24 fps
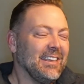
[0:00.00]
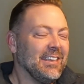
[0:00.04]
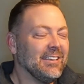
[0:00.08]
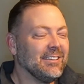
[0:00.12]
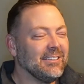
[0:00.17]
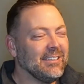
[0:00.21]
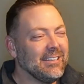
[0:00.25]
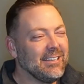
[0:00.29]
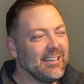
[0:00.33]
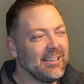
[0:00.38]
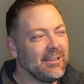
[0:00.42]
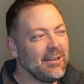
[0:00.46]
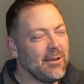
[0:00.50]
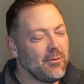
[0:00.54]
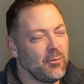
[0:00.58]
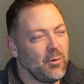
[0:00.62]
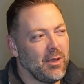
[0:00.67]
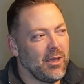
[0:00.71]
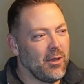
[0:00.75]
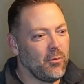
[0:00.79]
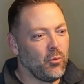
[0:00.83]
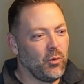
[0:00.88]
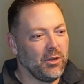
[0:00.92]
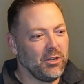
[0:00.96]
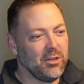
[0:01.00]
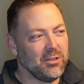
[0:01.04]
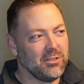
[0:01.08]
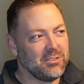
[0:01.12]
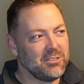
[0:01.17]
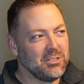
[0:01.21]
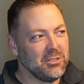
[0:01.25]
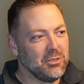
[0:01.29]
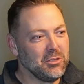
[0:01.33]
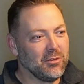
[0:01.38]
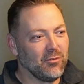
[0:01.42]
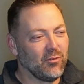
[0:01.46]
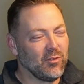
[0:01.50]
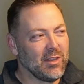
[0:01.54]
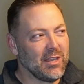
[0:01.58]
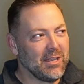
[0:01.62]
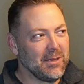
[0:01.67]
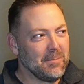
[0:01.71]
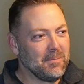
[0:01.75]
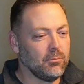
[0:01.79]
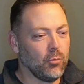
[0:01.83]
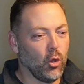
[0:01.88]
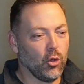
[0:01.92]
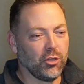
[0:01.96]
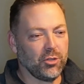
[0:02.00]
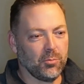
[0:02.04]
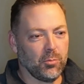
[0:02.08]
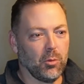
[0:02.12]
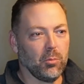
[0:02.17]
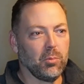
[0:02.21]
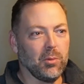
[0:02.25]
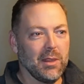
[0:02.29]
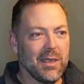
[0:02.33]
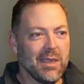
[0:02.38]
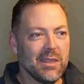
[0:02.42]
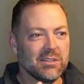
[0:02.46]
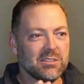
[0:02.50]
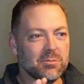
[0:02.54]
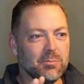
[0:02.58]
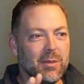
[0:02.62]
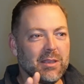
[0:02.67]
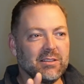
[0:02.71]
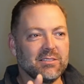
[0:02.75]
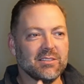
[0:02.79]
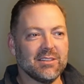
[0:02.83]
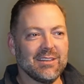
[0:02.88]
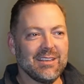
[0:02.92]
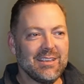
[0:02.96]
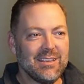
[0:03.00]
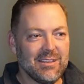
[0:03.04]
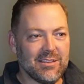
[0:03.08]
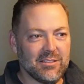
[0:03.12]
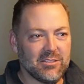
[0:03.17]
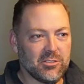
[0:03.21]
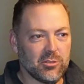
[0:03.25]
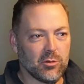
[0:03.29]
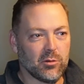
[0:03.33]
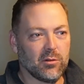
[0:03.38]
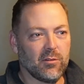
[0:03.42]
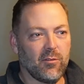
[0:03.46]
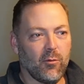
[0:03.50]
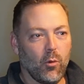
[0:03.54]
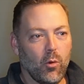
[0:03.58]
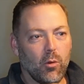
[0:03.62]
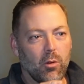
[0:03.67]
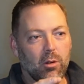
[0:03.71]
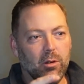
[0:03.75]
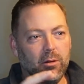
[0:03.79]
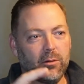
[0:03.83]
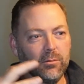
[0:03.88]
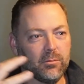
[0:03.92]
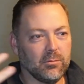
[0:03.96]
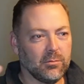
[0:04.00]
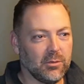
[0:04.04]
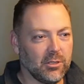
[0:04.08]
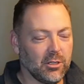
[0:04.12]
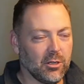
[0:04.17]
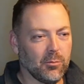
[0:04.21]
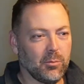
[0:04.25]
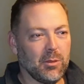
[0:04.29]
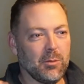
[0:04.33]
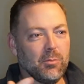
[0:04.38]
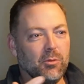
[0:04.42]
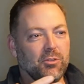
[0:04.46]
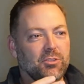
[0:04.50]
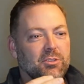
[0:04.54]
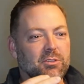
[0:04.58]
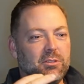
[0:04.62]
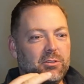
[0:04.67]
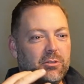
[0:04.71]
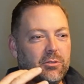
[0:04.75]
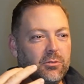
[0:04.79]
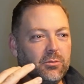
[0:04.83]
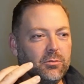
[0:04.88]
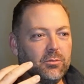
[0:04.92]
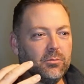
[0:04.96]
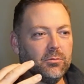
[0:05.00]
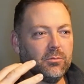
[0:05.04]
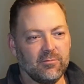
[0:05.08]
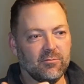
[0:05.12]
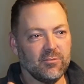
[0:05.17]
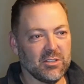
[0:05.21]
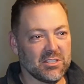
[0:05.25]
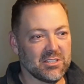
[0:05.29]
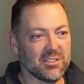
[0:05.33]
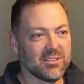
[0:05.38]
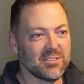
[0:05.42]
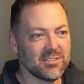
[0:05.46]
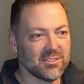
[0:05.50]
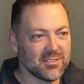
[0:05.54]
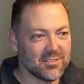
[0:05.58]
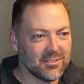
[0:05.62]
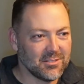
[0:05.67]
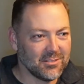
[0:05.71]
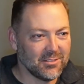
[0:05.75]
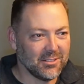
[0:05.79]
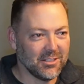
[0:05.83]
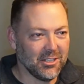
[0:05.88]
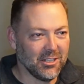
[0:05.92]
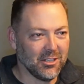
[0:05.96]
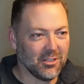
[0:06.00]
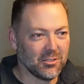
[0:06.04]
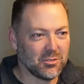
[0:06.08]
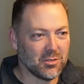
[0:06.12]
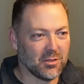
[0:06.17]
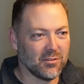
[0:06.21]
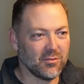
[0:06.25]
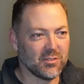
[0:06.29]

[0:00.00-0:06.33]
Yeah, and I wonder too if the multiple plants makes it easier for people to do visits, to a